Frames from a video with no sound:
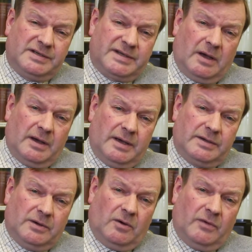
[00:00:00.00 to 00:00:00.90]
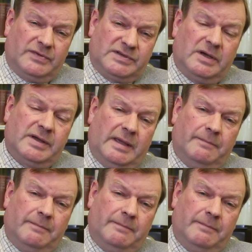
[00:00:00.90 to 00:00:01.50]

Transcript: side of Turkey.